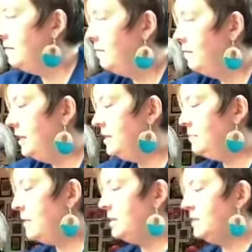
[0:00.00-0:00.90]
And we
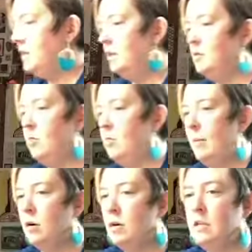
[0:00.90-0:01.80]
expect to see those web
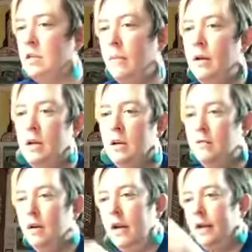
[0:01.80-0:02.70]
orders coming in
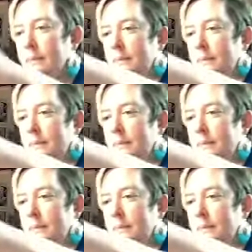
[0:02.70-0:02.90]
overnight.